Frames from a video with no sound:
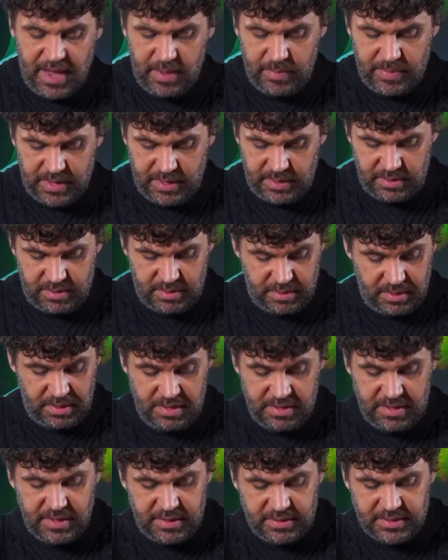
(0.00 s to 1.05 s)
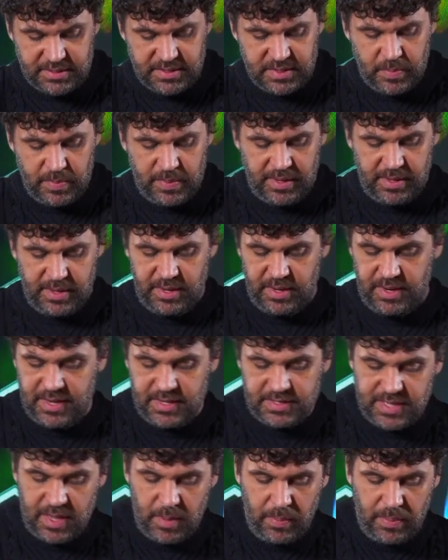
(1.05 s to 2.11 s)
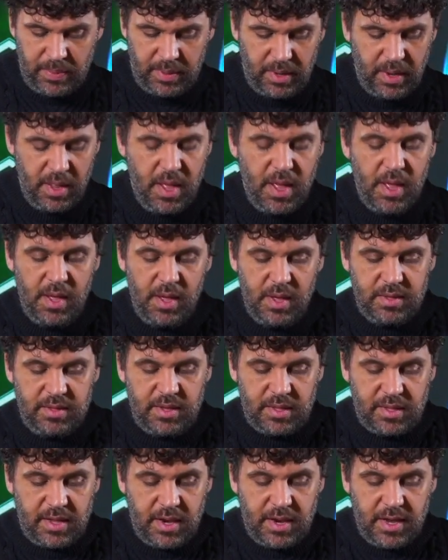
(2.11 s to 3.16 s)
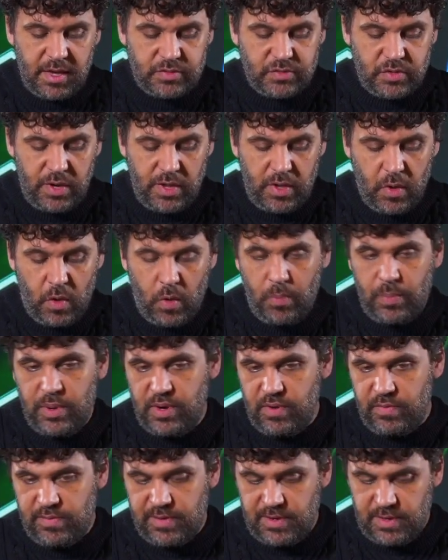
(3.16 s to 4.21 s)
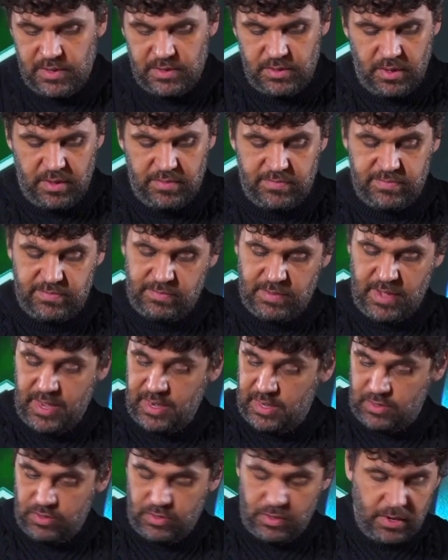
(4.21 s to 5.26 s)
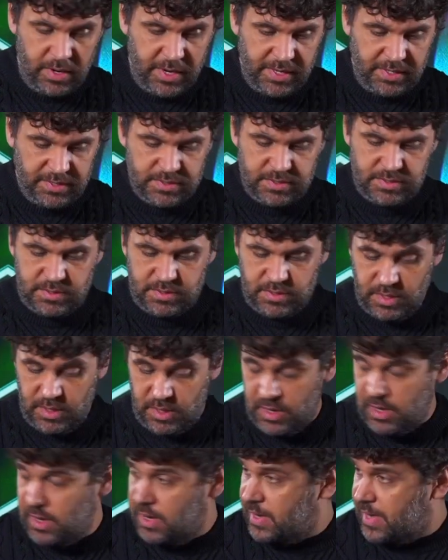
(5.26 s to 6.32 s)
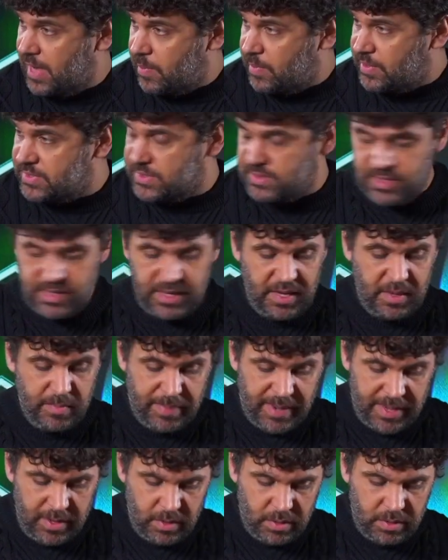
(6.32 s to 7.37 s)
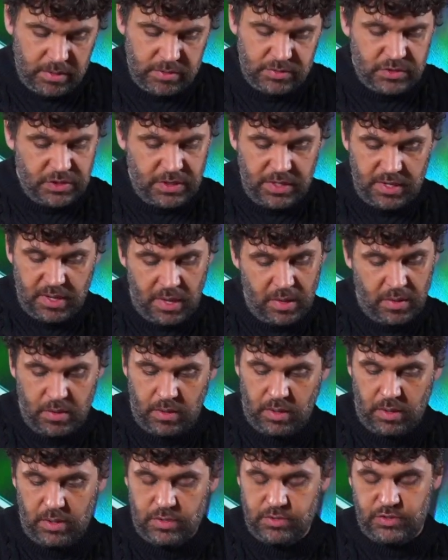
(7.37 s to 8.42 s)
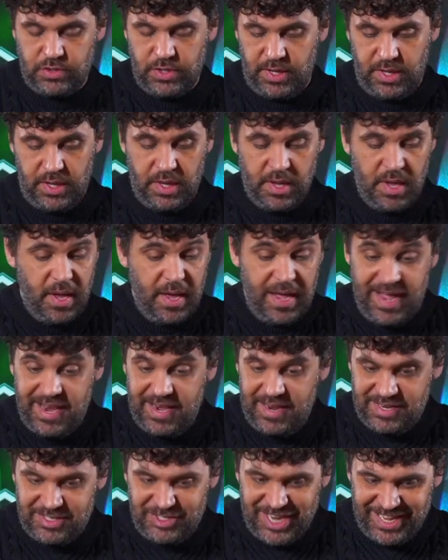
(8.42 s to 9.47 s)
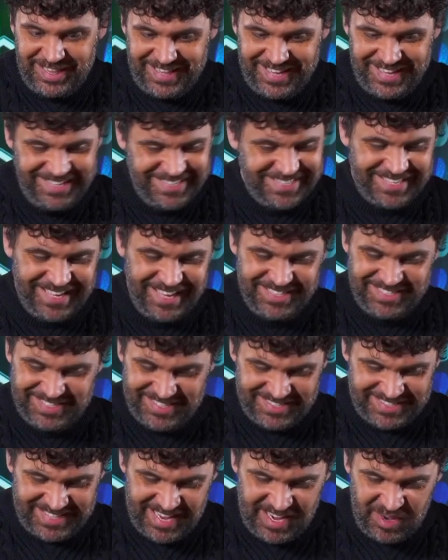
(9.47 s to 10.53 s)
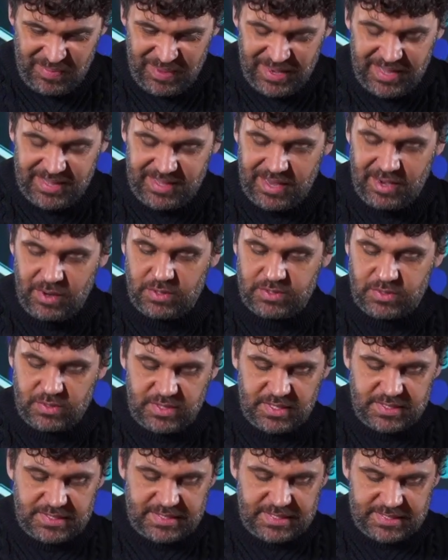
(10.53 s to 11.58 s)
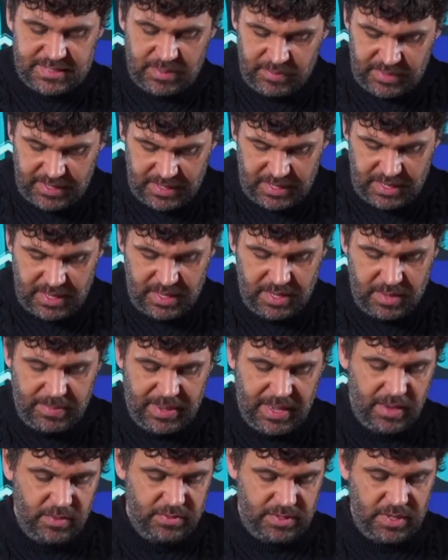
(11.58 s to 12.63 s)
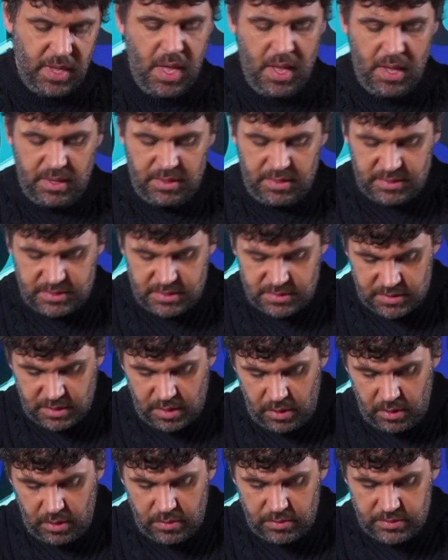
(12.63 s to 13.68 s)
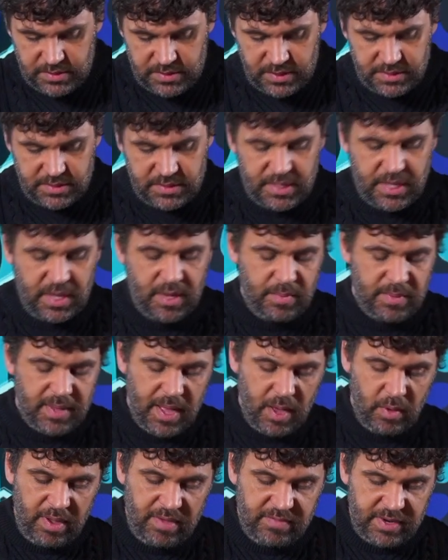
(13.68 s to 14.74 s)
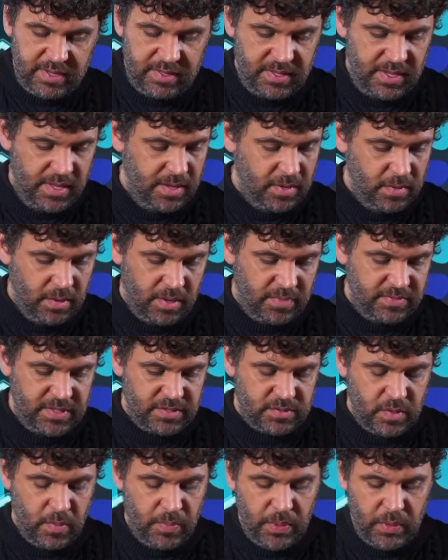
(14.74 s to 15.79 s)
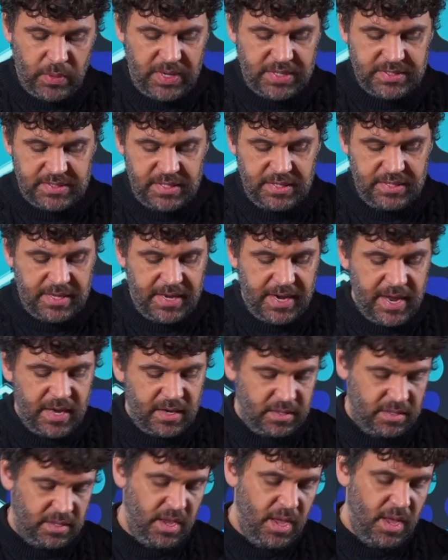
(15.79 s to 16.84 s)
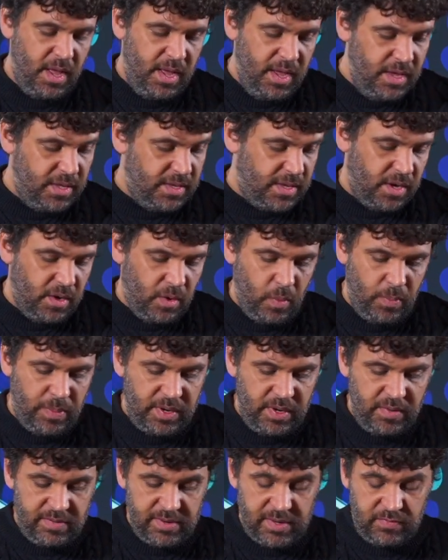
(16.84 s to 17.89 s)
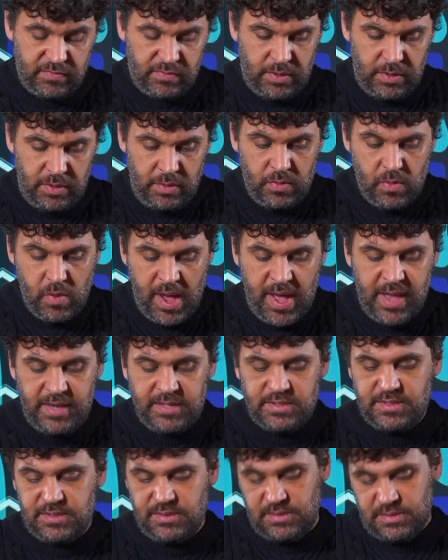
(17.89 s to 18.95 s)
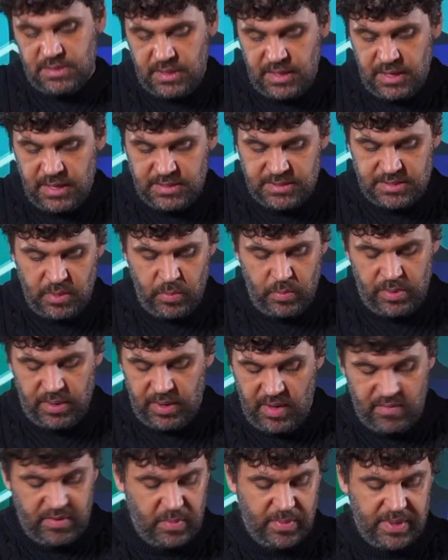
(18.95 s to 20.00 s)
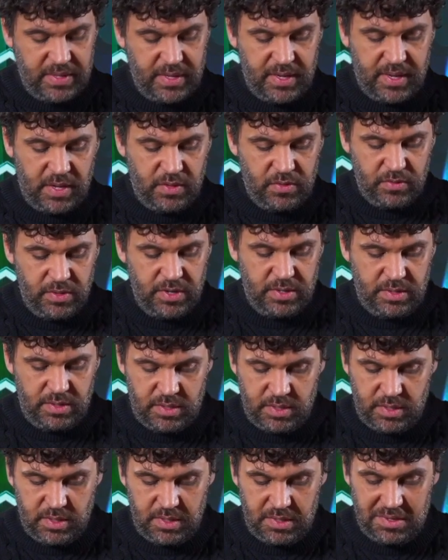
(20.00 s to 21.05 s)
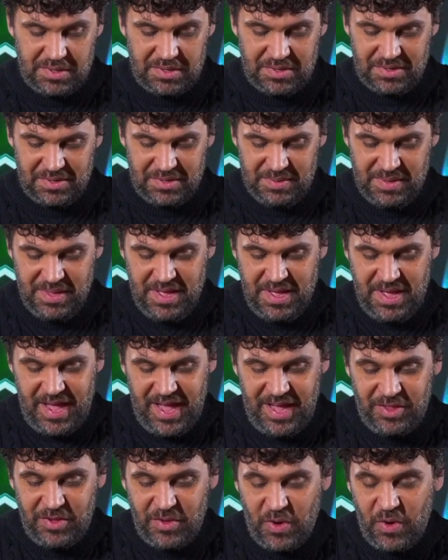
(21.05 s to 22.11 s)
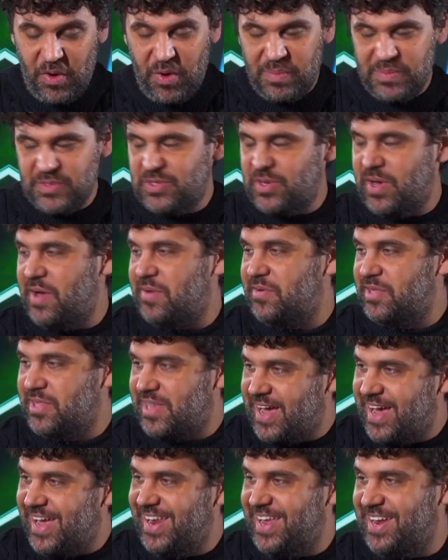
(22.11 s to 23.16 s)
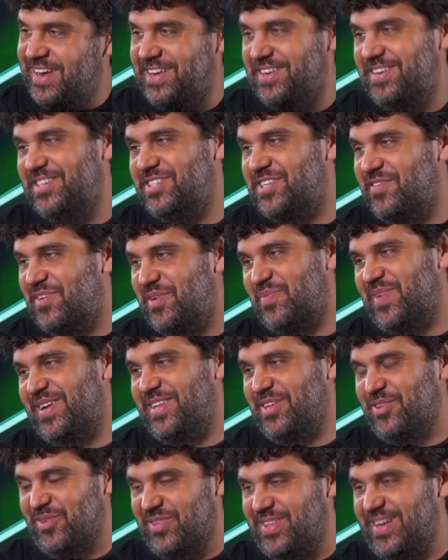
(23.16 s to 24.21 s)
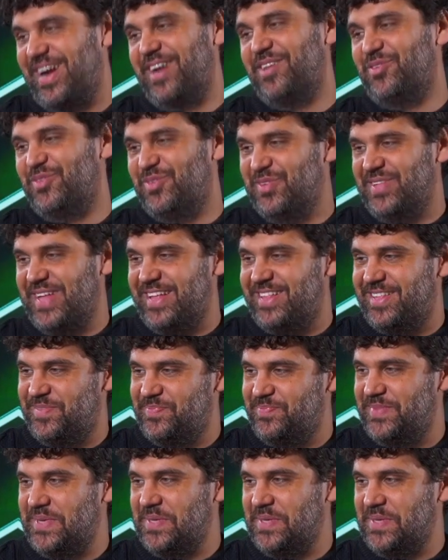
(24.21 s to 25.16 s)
hybrid interdisciplinary example that can actually open a world of electronics, chemistry, biology, ecology, energetics, sustainability, and also this system thinking about this is a closed system, how everything, all of these components interact. It can open a world for you, and it's really simple. Everybody can do it at home, so I would highly encourage everybody to try to do that.